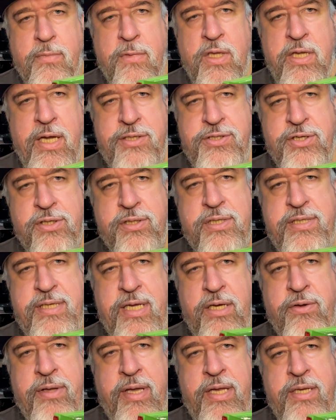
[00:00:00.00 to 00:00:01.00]
I took the
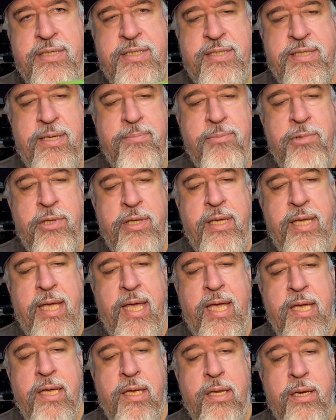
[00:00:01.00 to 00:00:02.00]
tailgate assembly
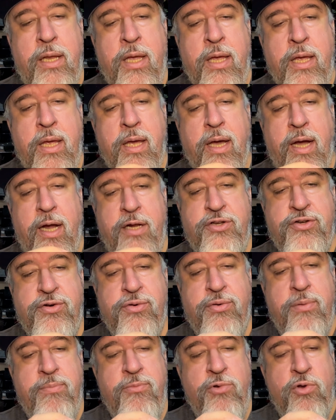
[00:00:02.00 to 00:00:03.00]
and I
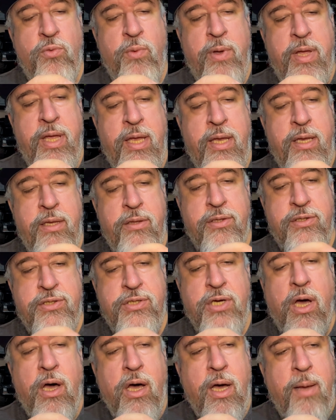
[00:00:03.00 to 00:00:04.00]
trimmed away the
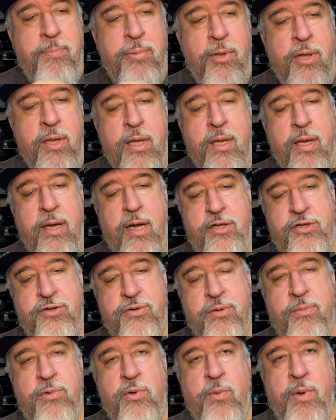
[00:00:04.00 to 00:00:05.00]
top, I
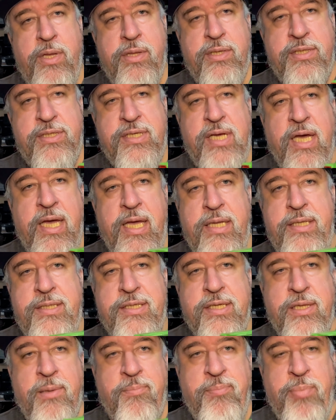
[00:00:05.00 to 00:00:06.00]
trimmed away the sides
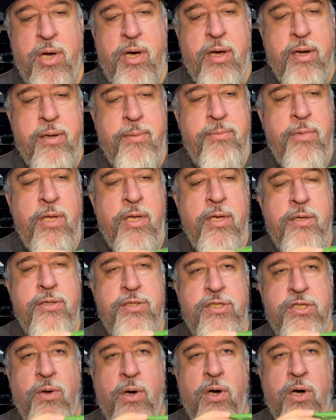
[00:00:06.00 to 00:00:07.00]
and the bottom.
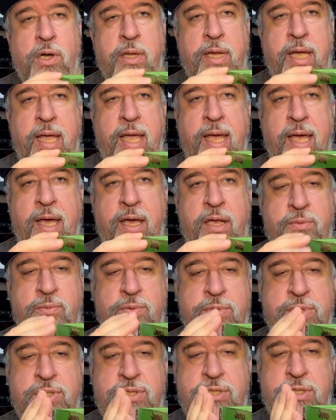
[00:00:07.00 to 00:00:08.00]
So all I had
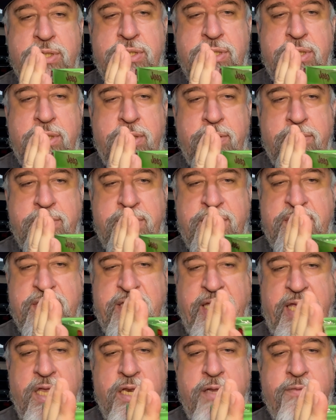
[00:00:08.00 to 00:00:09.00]
was just the
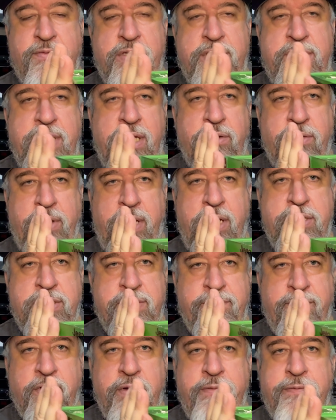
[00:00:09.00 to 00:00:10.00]
skin of the tailgate.
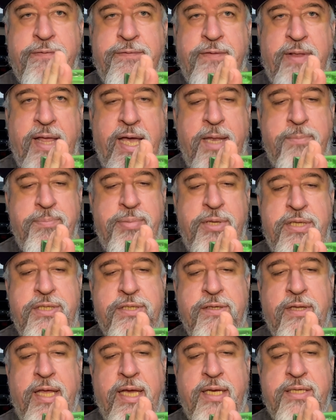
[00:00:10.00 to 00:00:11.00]
It's a very flat
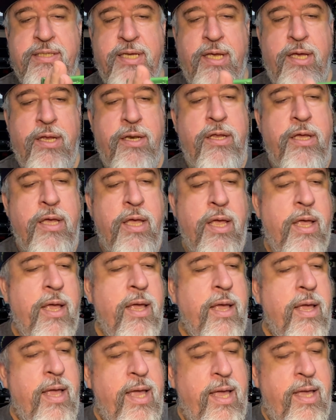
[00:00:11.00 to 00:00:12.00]
piece of Lexan.
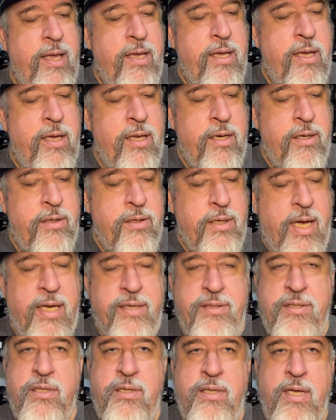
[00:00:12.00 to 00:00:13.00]
And I
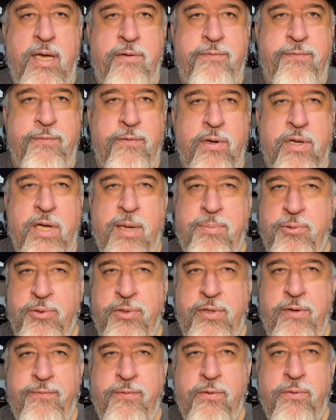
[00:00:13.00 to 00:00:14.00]
did that for a couple
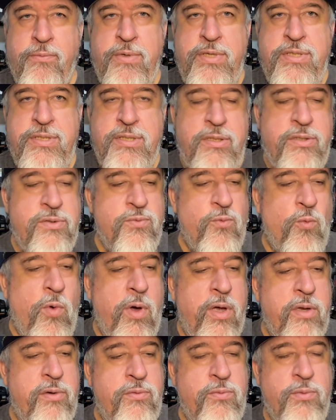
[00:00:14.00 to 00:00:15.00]
different reasons.
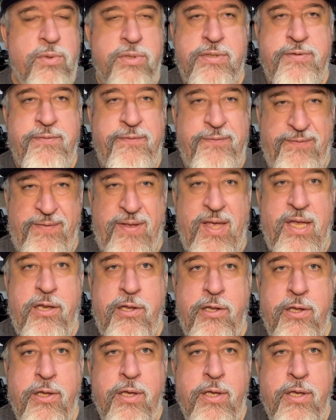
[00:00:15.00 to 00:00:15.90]
One was fit.